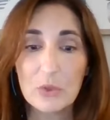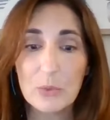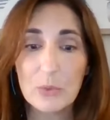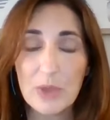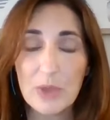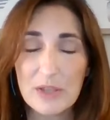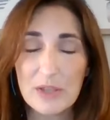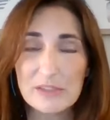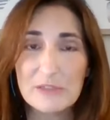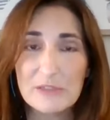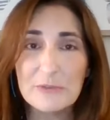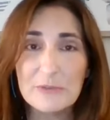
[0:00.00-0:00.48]
We
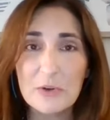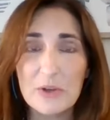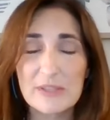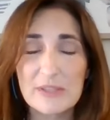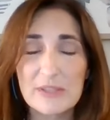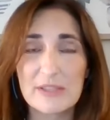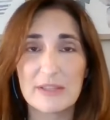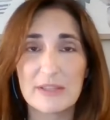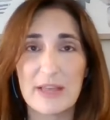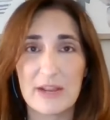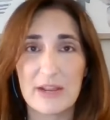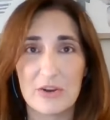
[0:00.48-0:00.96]
also
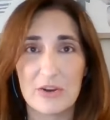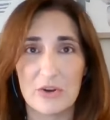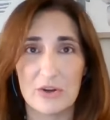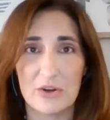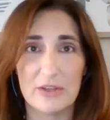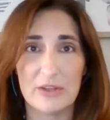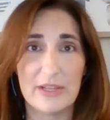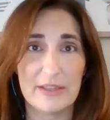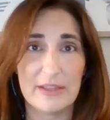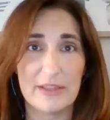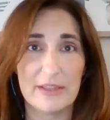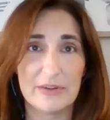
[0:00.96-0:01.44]
focus a lot on
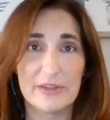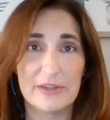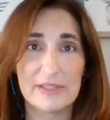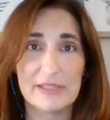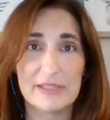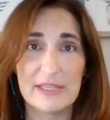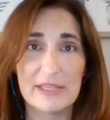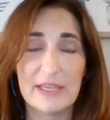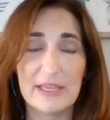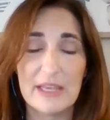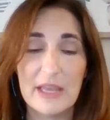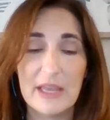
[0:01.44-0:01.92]
early
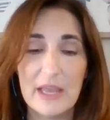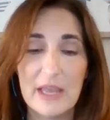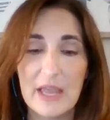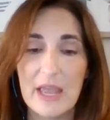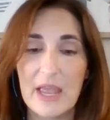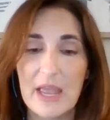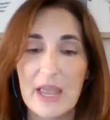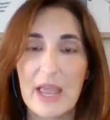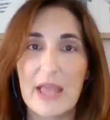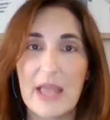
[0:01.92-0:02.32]
literacy,